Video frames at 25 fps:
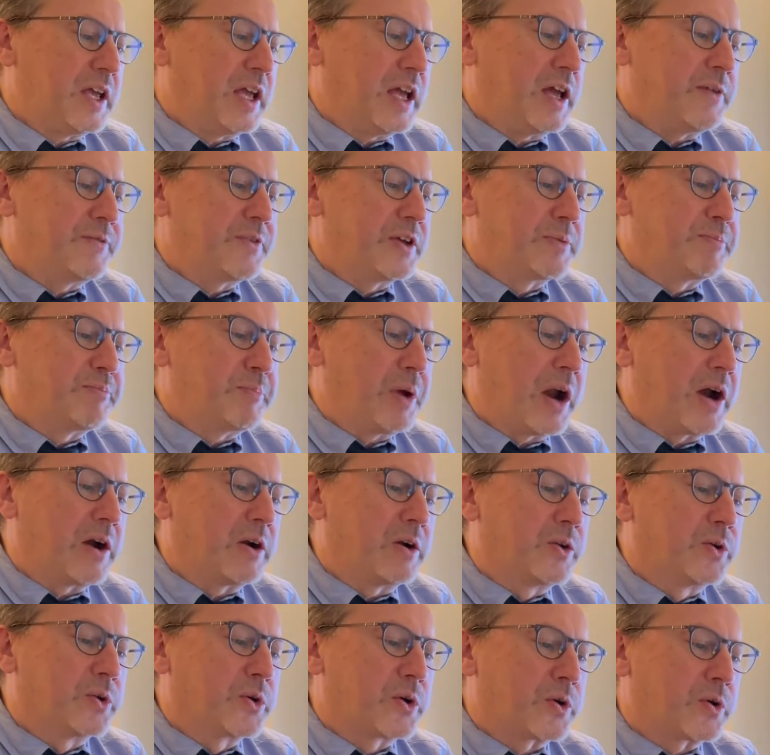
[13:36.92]
having
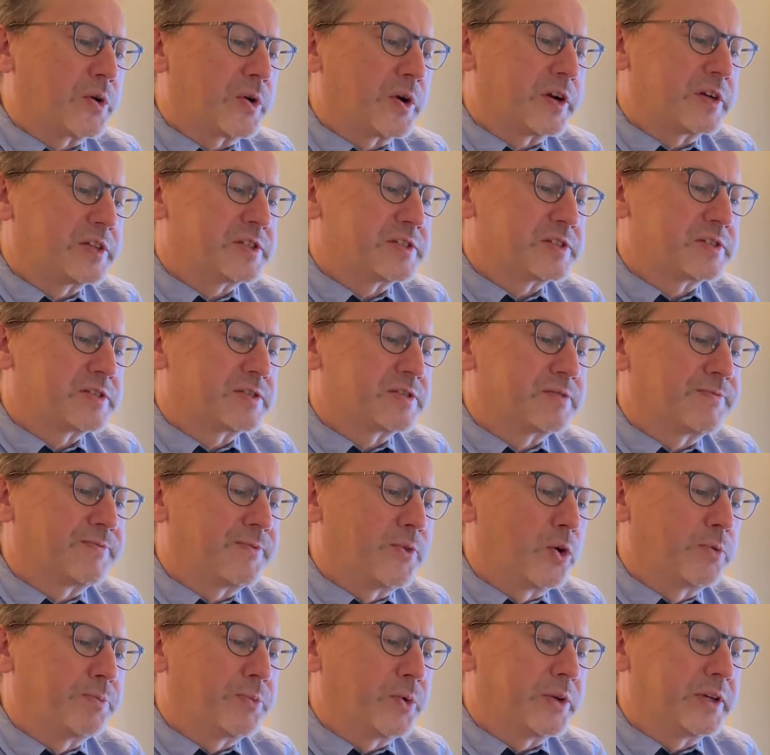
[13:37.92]
parallel crests
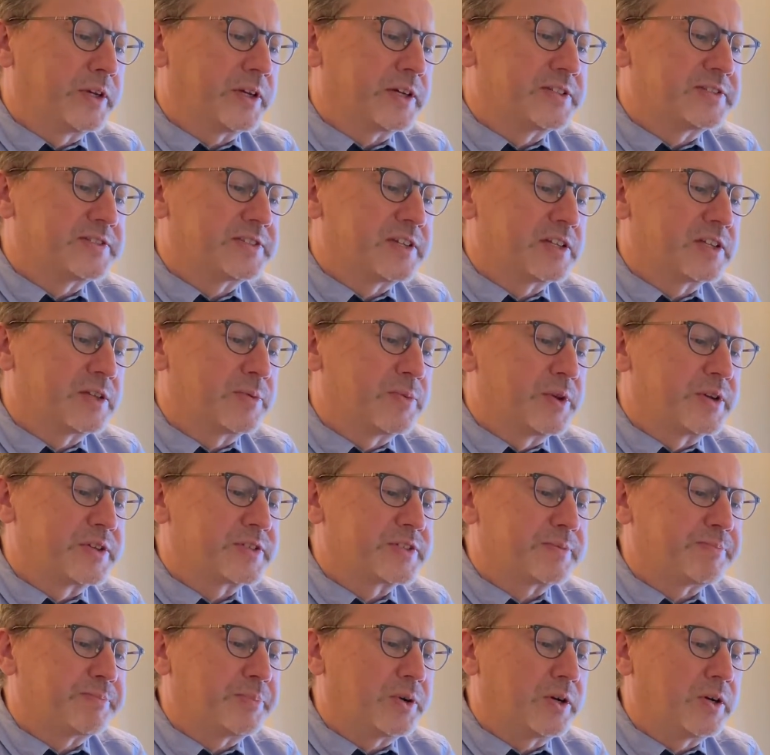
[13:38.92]
4.9 centimeters
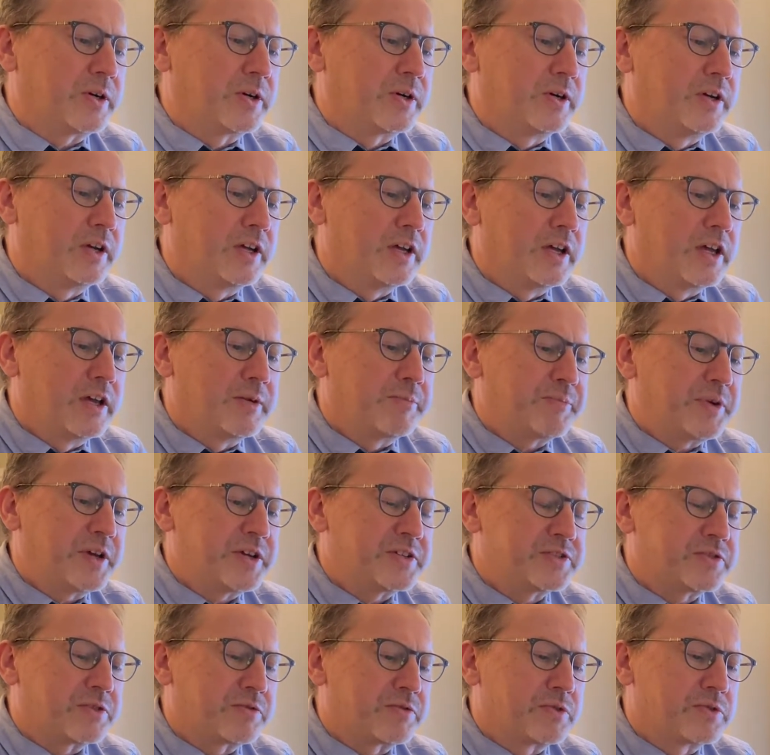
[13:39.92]
apart
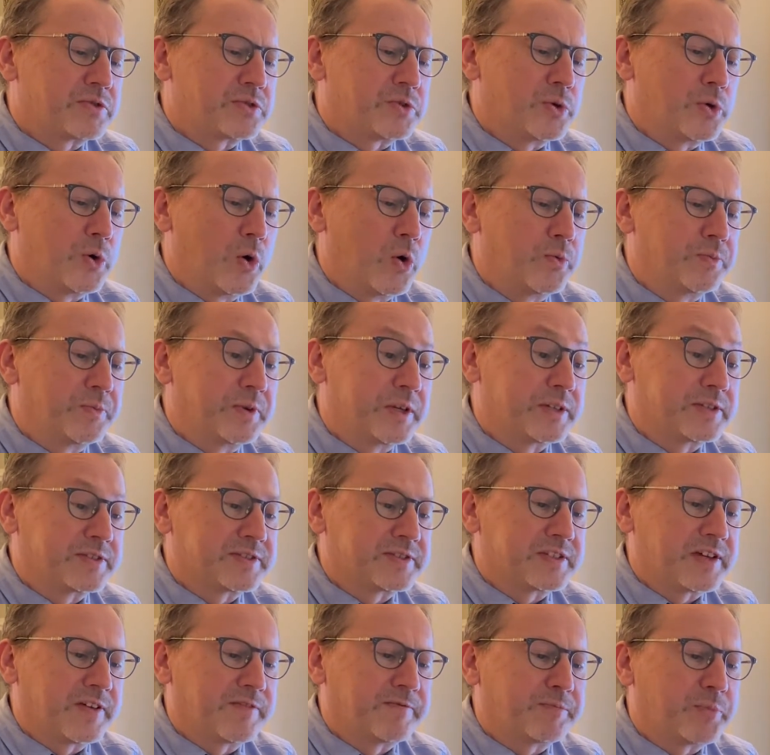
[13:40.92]
pass through two openings
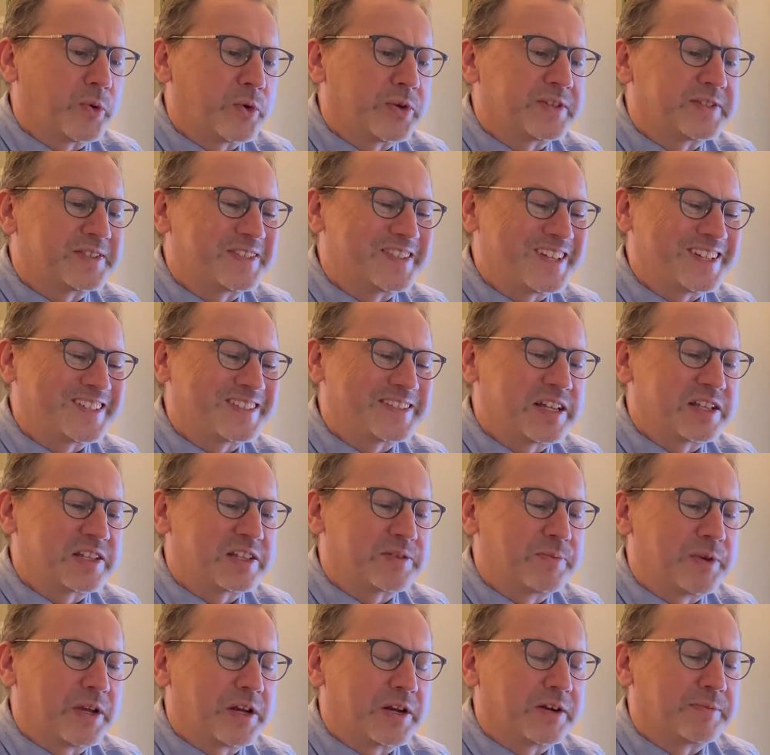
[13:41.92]
7.6
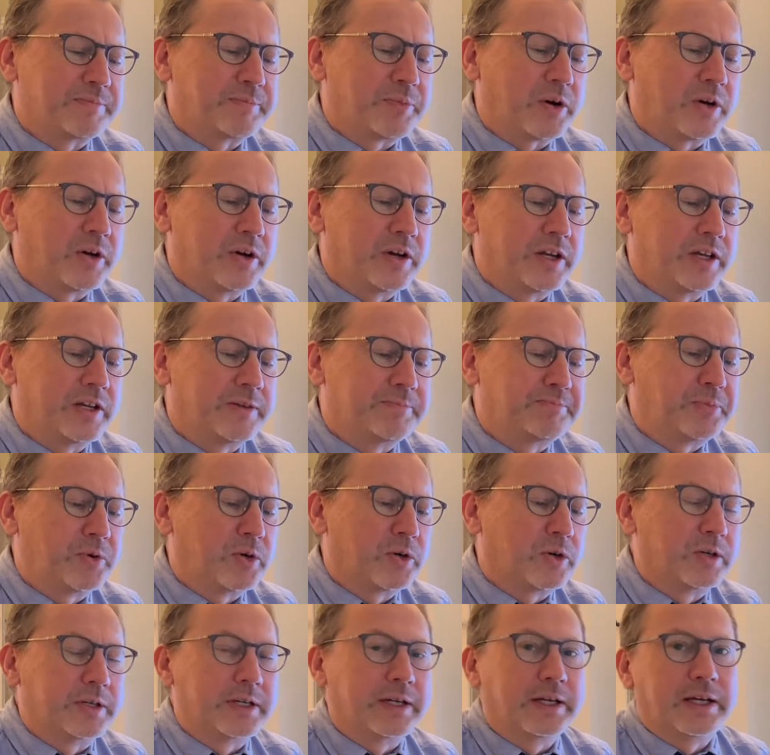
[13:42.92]
centimeter apart in a
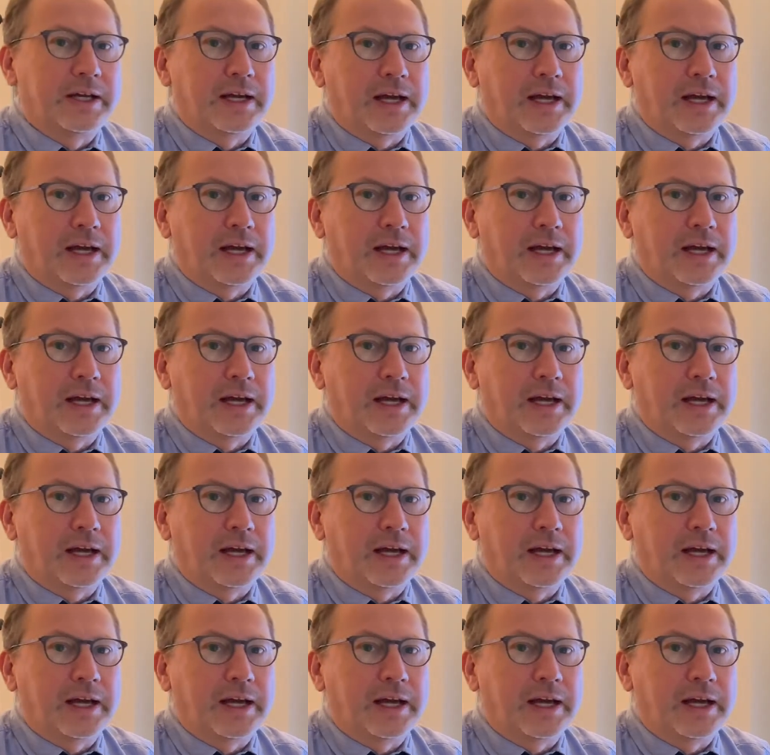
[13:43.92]
board.